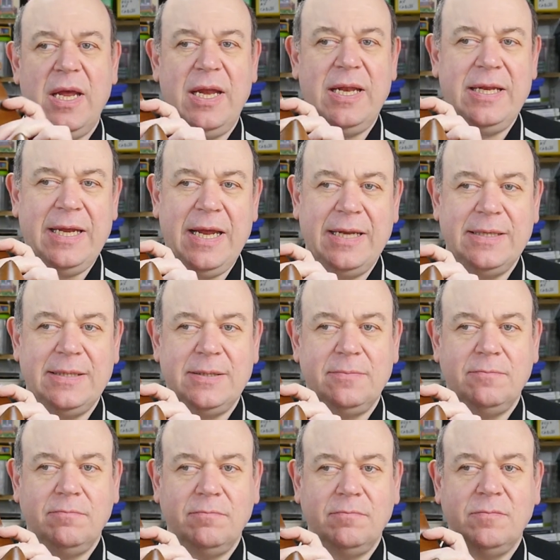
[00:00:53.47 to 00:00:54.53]
in the end.
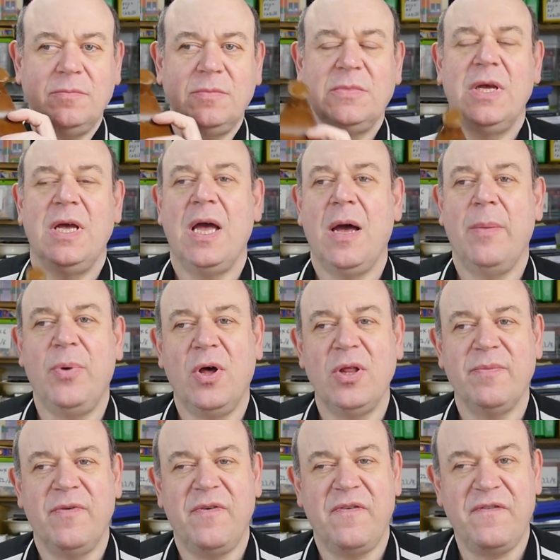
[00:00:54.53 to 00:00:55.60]
I bought
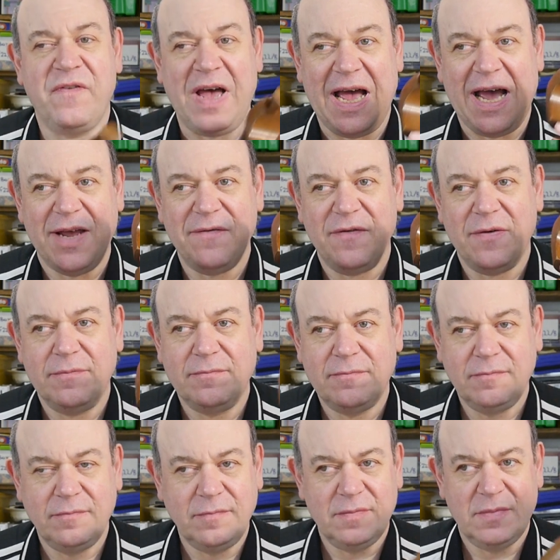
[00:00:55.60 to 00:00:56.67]
them for five.
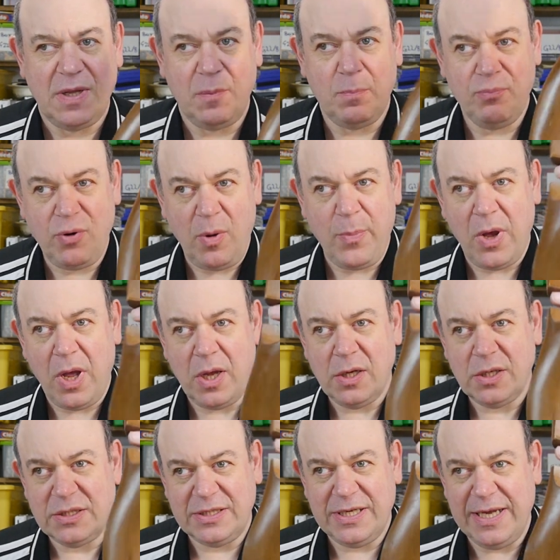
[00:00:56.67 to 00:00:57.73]
They're proper
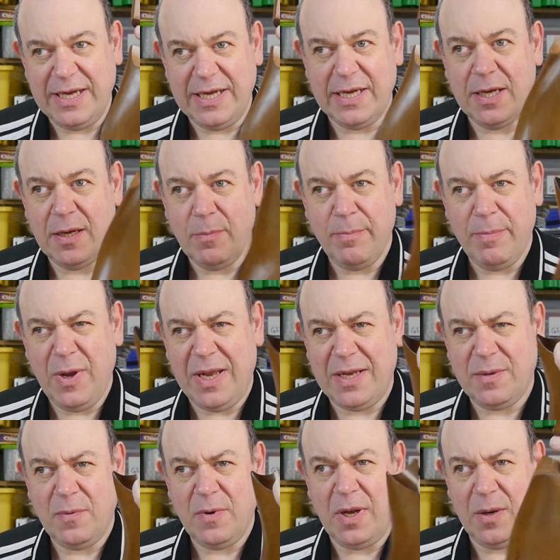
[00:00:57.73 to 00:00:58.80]
teak,
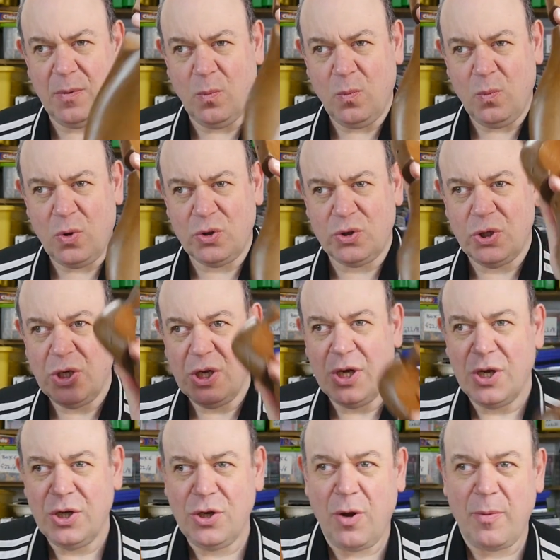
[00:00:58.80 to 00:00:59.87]
made in wood,
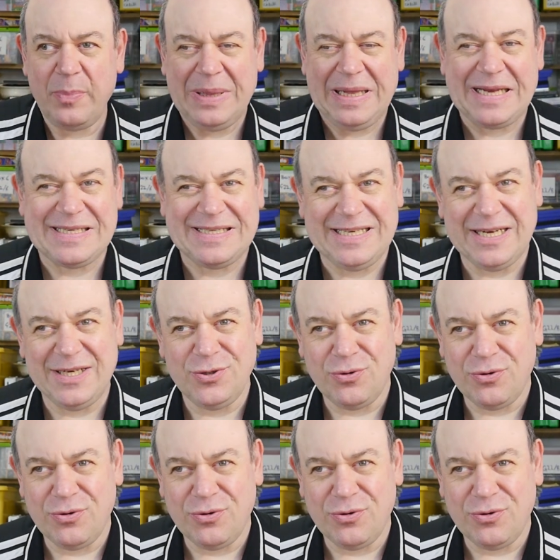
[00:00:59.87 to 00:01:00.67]
not plastic